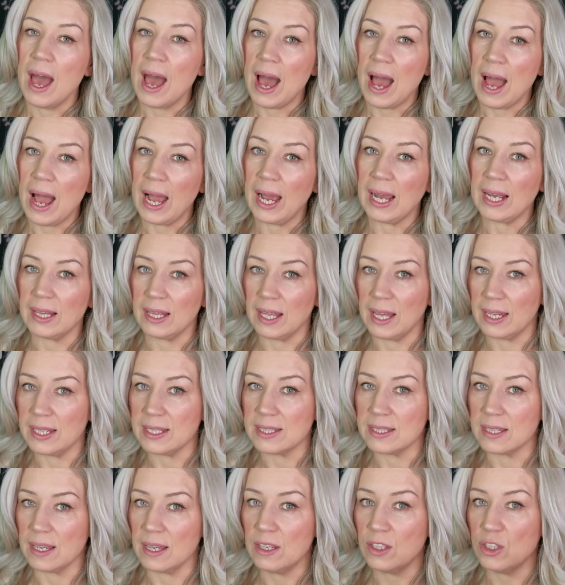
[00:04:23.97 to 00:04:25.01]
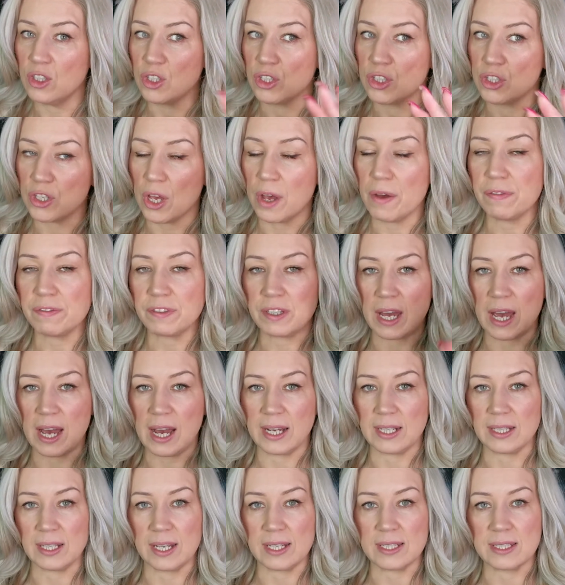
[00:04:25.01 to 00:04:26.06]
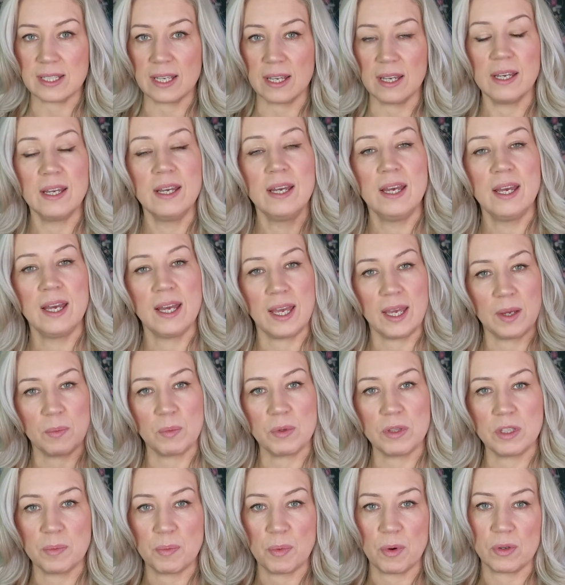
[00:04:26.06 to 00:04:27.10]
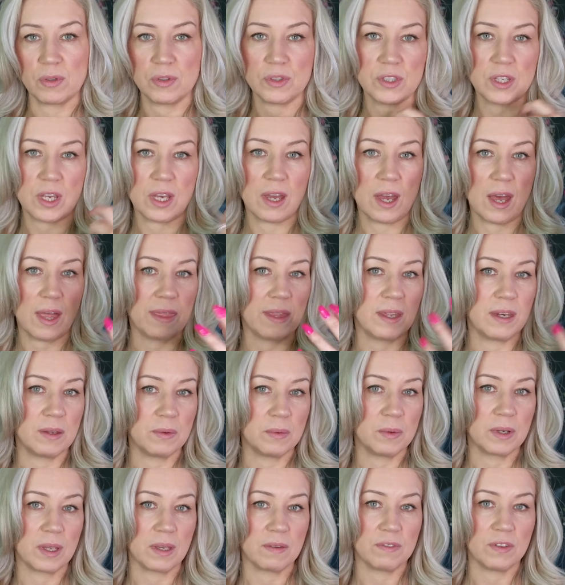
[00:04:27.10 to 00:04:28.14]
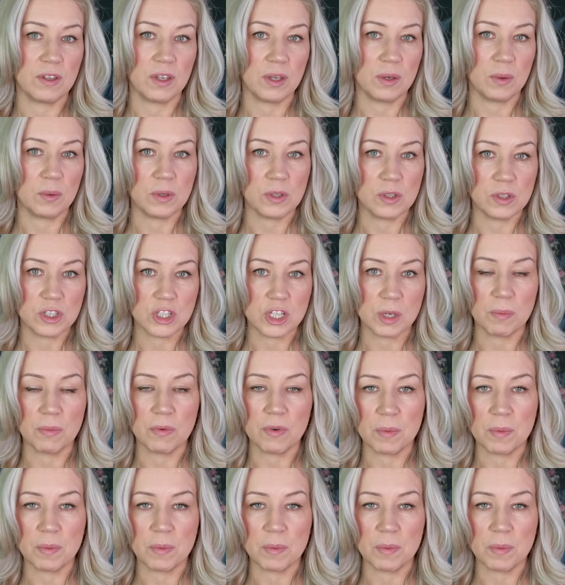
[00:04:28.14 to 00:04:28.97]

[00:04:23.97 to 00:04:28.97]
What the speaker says: highlighter, your softer highlighter, in with your bronzer, and then it will give you your shimmery